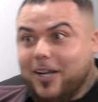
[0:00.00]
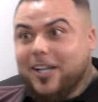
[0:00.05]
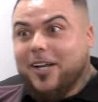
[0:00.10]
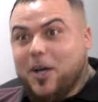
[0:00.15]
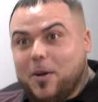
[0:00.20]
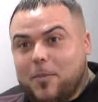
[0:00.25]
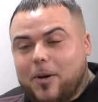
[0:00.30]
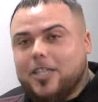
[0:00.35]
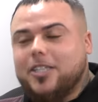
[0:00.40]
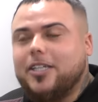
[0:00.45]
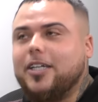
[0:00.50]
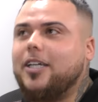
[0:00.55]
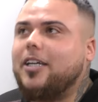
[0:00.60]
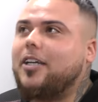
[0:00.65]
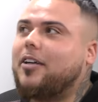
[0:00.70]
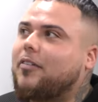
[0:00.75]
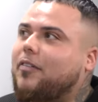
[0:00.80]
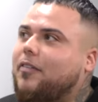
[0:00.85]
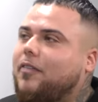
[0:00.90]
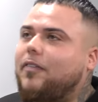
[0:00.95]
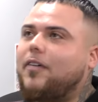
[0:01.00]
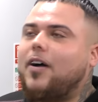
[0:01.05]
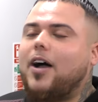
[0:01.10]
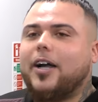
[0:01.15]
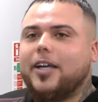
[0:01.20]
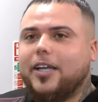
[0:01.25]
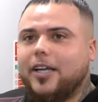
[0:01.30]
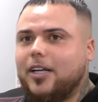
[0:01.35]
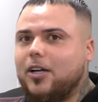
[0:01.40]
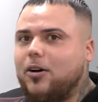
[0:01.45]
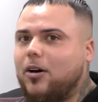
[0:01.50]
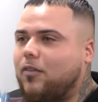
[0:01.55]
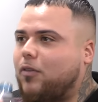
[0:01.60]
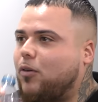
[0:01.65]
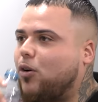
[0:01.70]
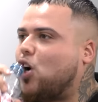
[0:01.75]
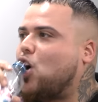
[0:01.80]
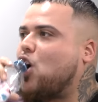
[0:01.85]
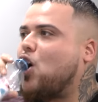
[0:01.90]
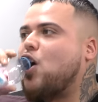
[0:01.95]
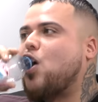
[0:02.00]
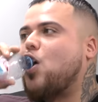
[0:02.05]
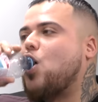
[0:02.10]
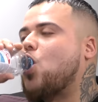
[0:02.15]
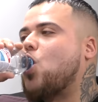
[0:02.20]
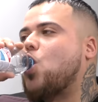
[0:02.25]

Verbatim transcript: be one of them. I was thinking, fucking, hell. I thought